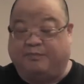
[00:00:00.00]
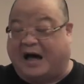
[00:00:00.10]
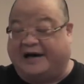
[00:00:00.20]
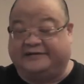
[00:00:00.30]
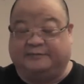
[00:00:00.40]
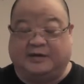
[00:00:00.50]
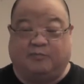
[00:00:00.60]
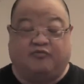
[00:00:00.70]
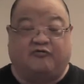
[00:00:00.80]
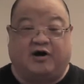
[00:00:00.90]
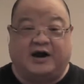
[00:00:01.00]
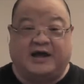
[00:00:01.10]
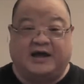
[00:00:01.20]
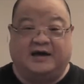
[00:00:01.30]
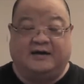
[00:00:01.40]
possibly
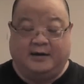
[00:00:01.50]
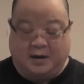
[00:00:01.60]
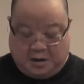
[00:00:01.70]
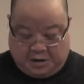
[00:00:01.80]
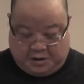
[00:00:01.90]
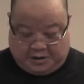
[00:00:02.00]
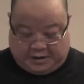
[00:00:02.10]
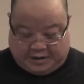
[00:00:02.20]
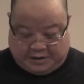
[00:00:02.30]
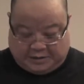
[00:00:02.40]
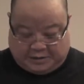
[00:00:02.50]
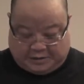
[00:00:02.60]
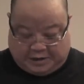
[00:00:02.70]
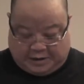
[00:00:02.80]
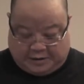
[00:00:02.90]
prying things,